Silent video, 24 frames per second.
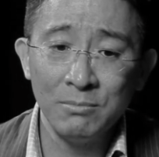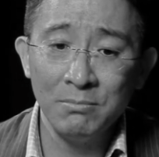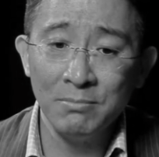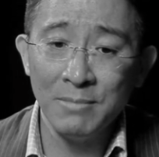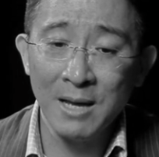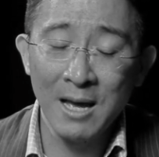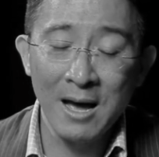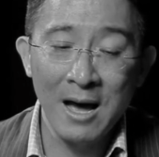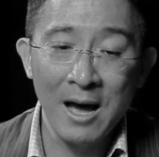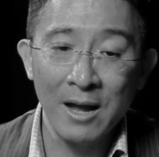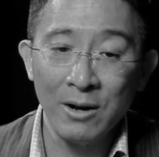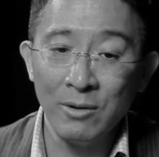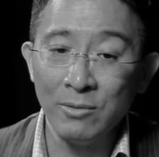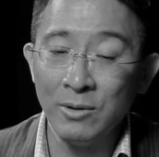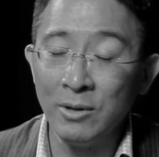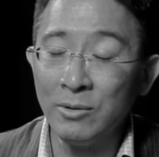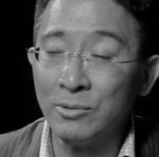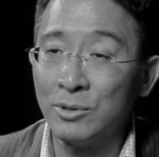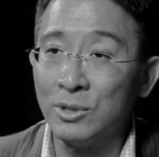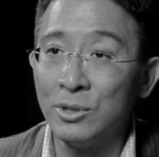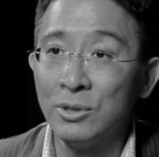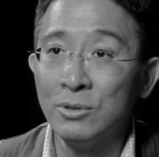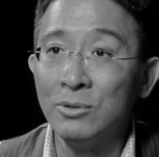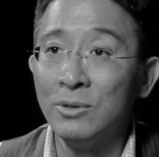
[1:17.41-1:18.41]
man, I don't
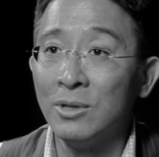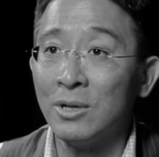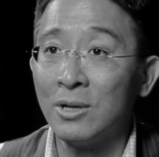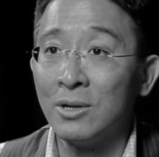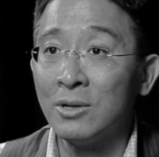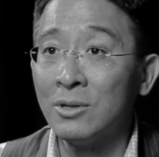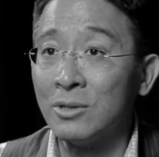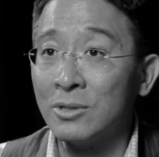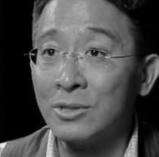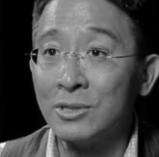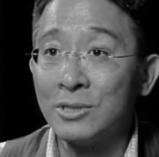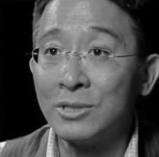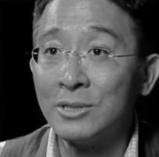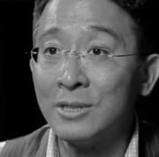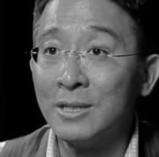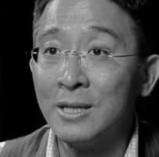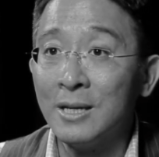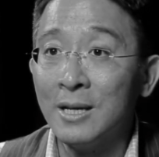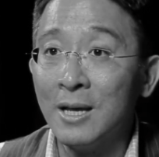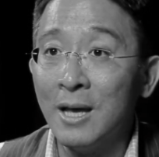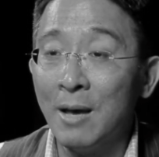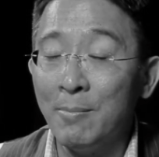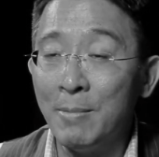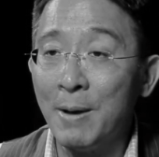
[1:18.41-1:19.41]
know, two years.
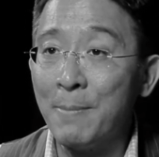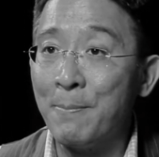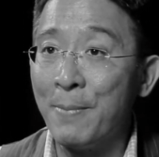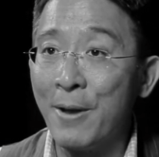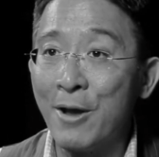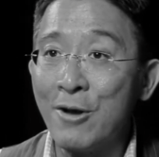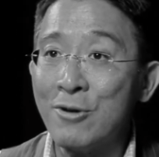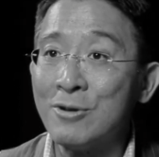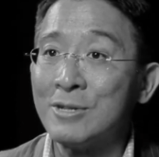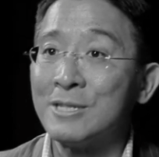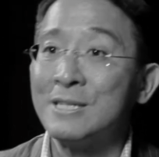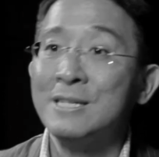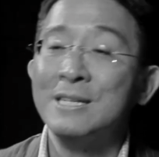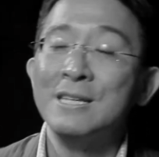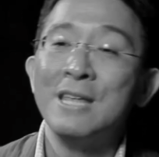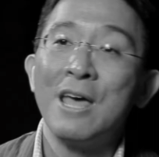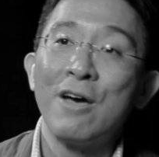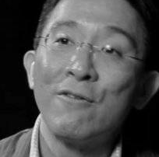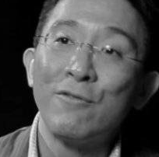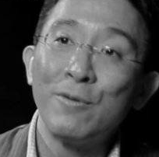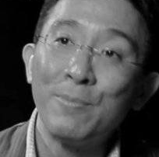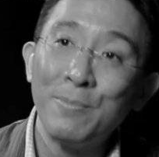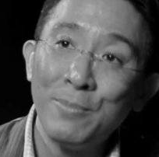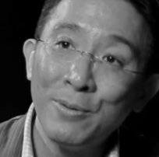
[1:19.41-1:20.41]
My parents
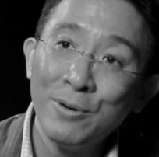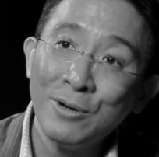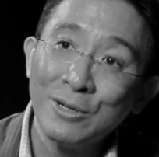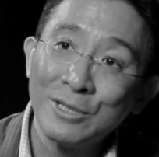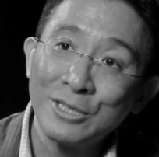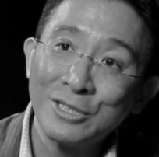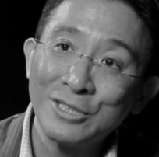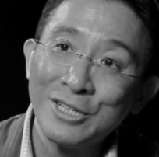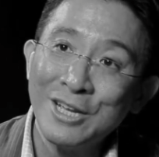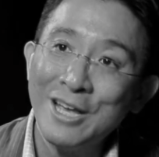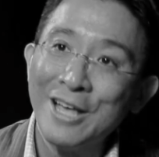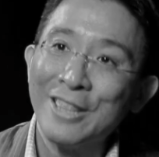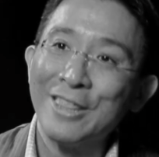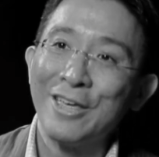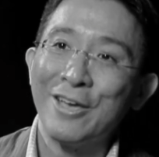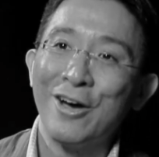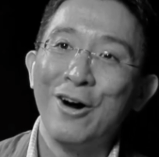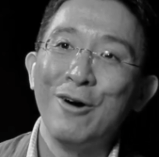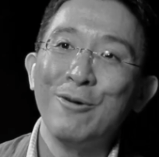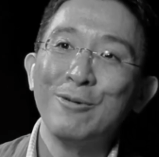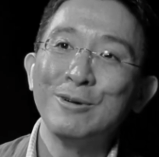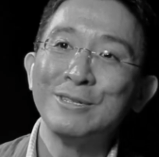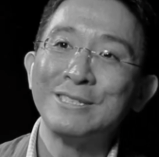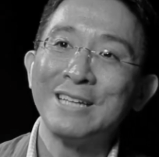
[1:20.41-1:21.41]
never pushed. They
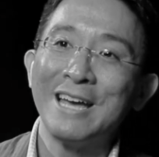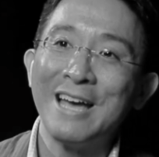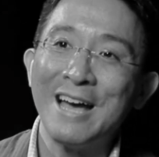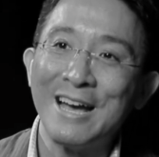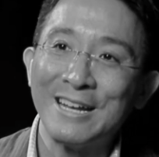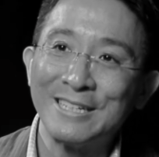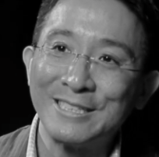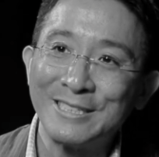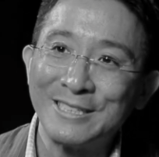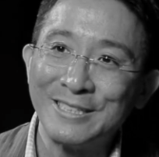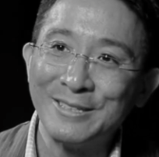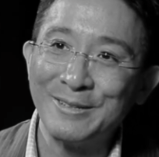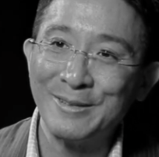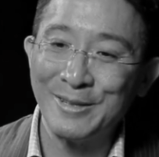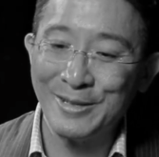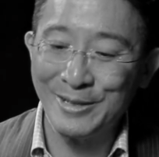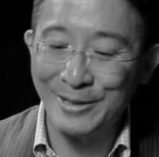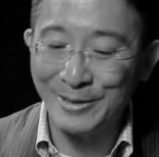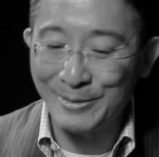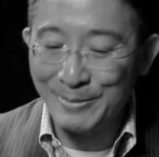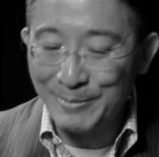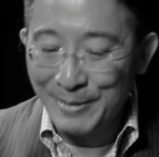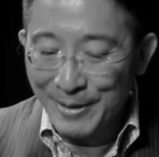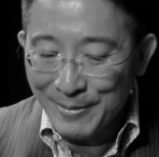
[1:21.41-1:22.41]
always asked. That, you
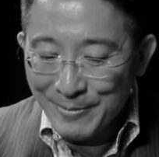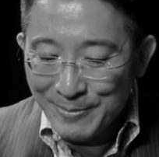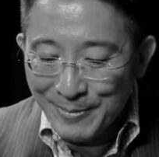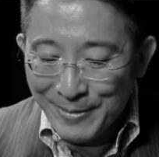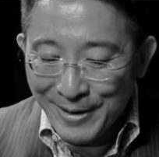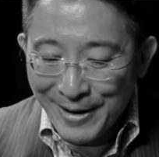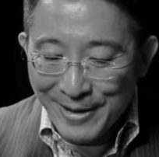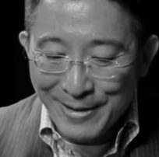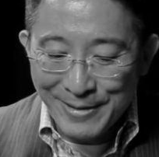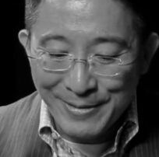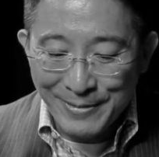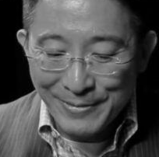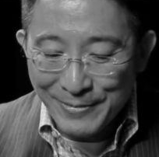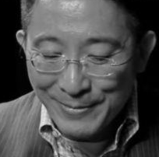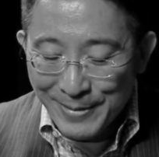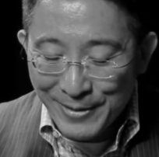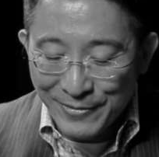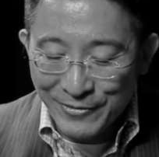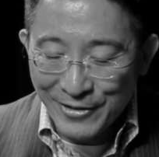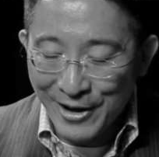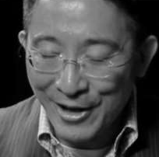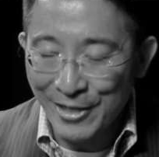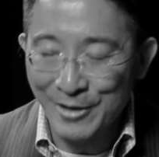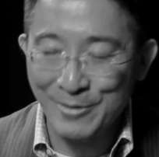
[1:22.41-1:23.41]
know, my, my, my
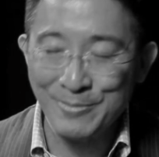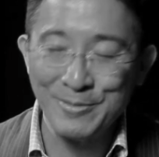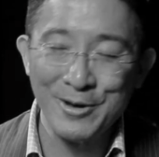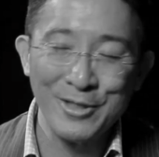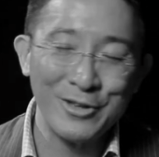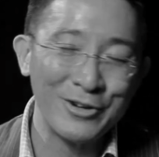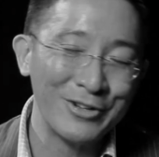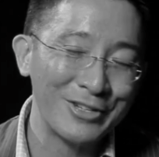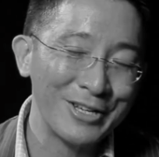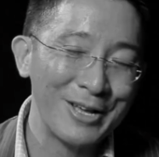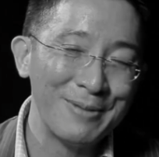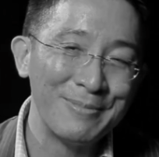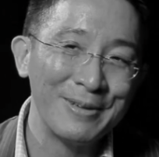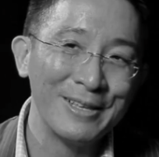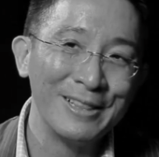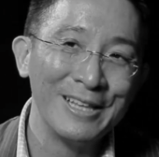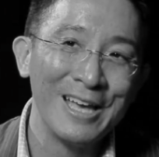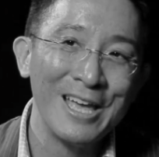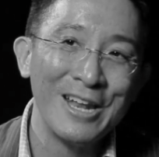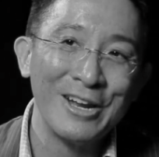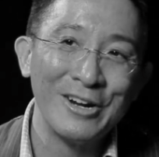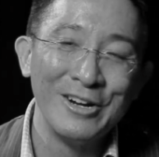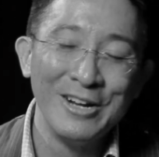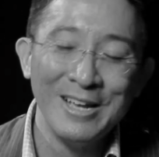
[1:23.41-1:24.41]
father and mother tell me
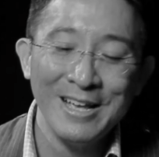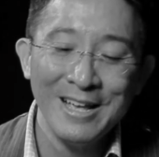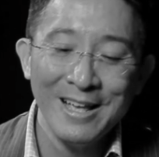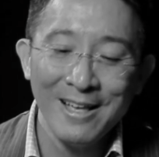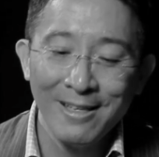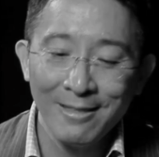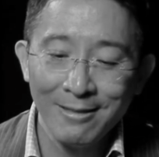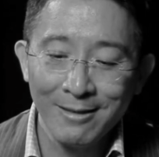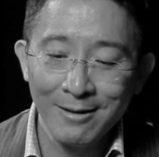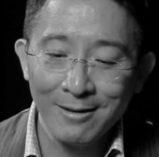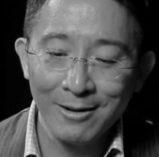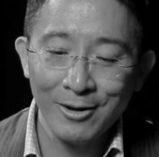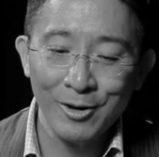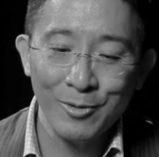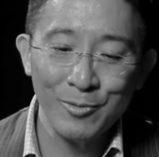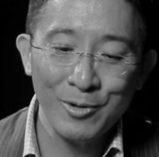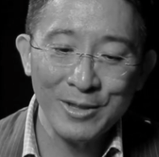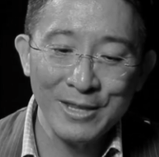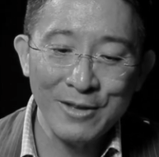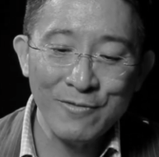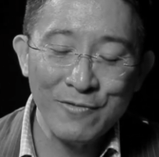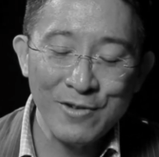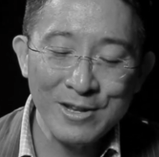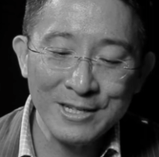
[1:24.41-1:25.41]
later, they, you know,
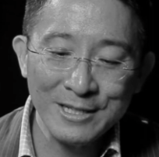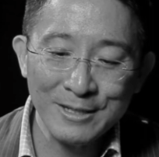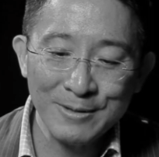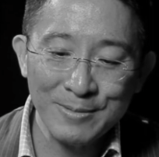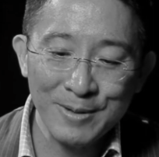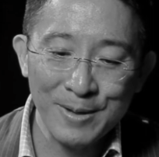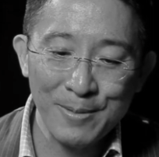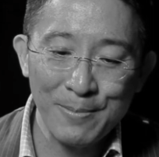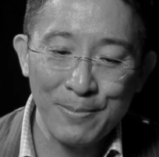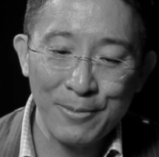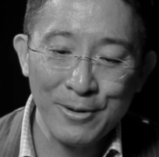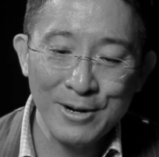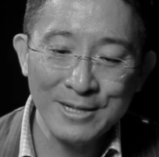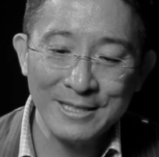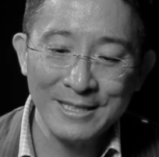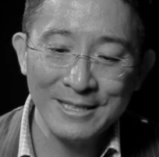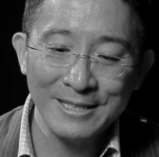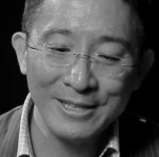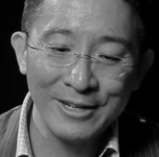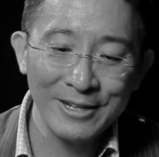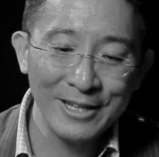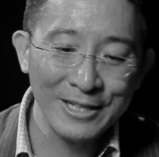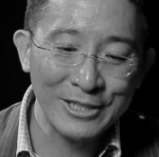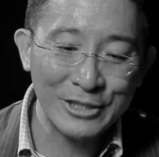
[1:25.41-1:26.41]
when they visited me in
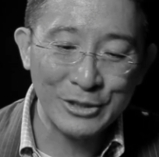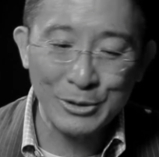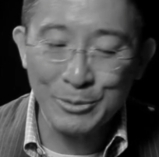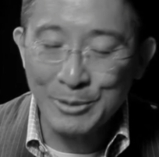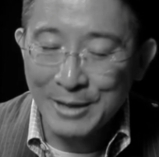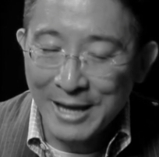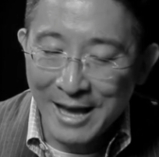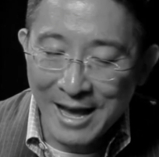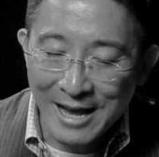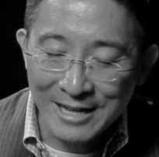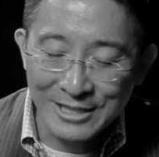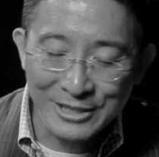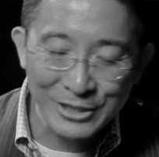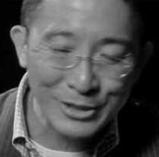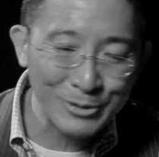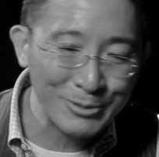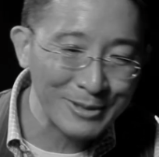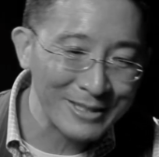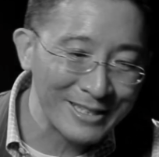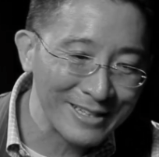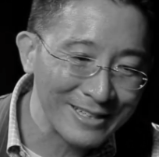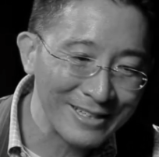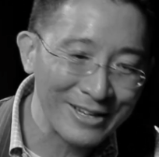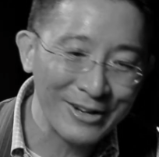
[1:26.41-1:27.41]
prison, they're like, should we ask, should
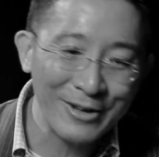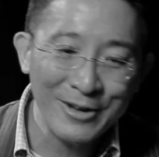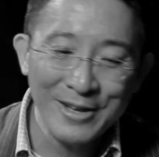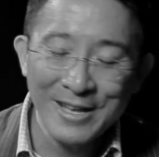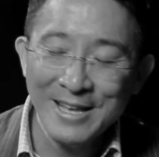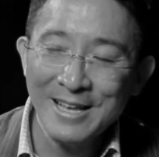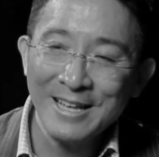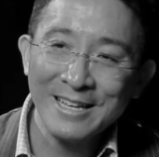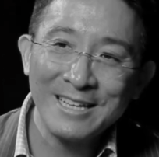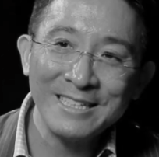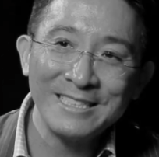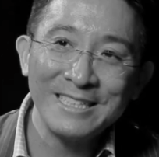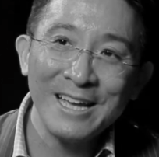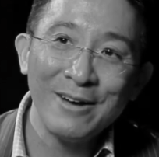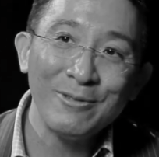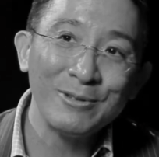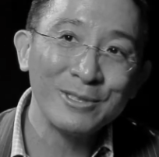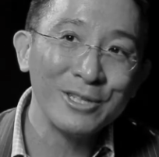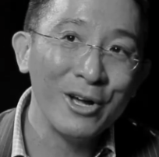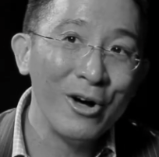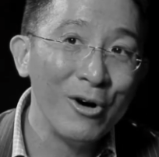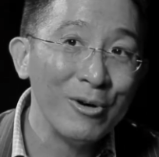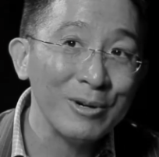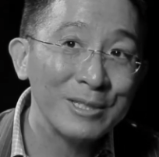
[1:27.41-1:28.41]
we, t-? you know, because that
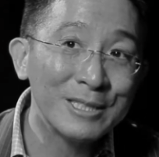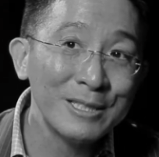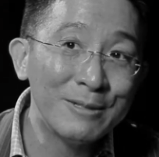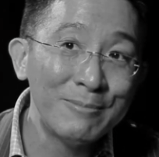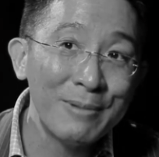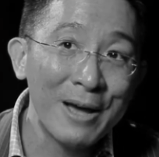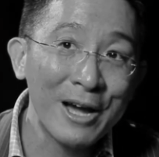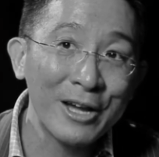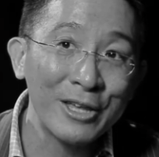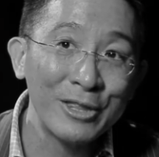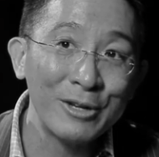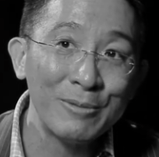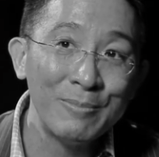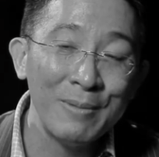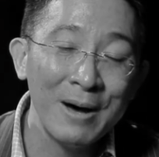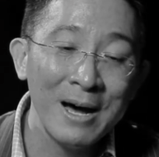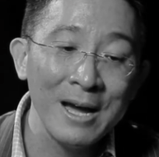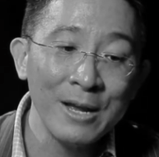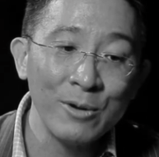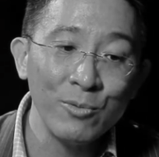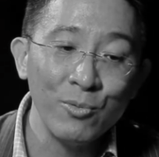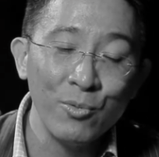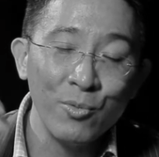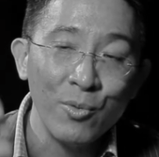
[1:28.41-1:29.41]
was always in the back of their
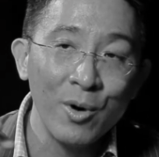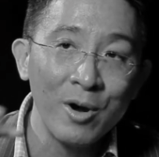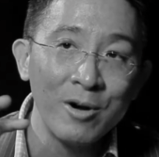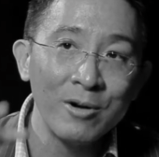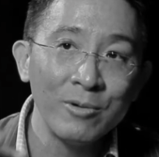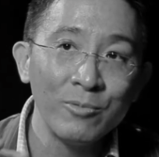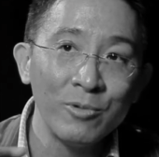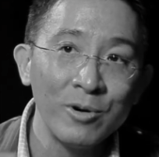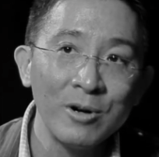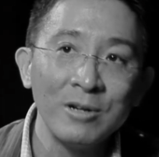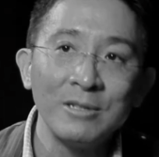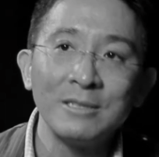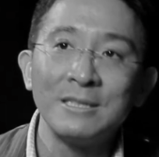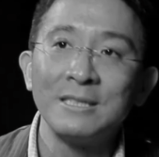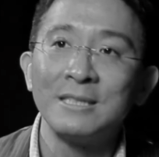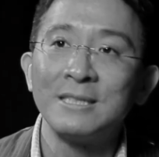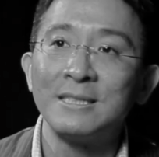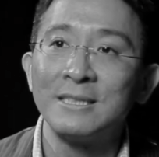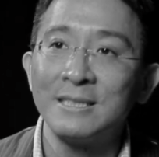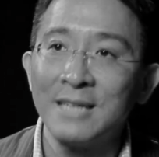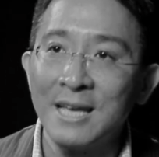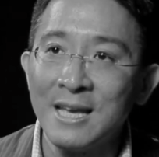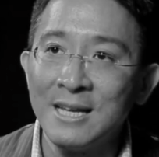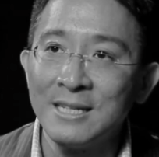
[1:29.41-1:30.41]
mind. Where, where is his
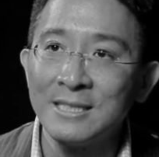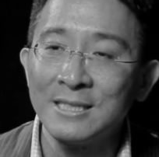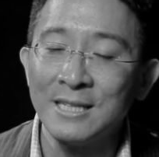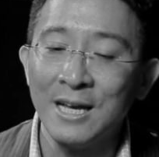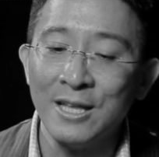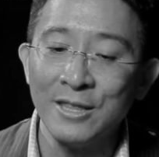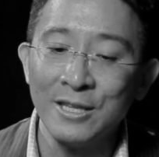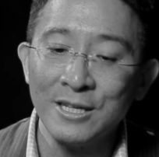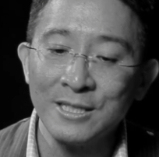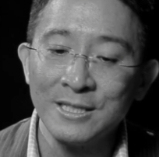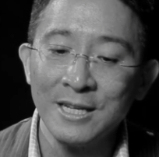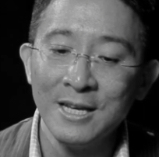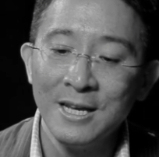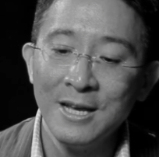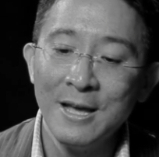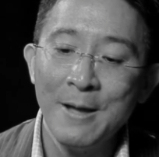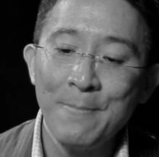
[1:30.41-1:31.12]
stance on this?